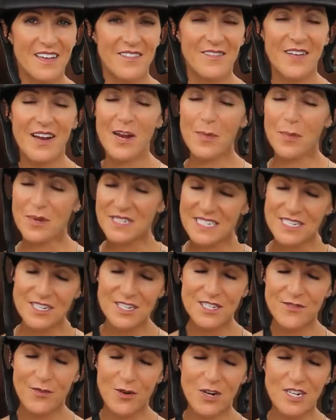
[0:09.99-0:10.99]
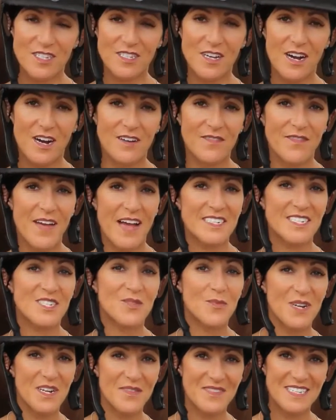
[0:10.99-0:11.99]
Very prestigious 4-star, in fact,
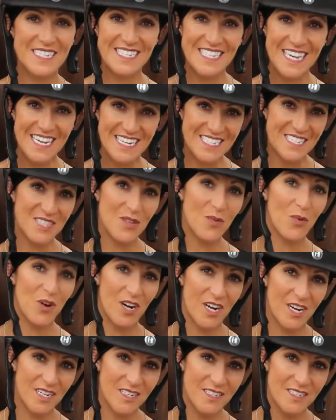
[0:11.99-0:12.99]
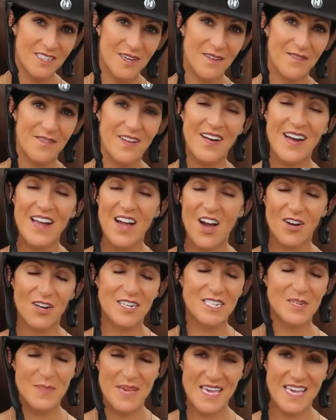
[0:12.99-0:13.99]
it's one of 6 in the world, so very
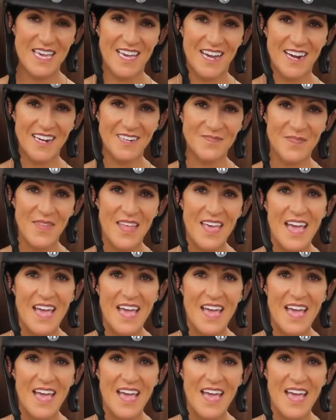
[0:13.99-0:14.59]
honored to be here.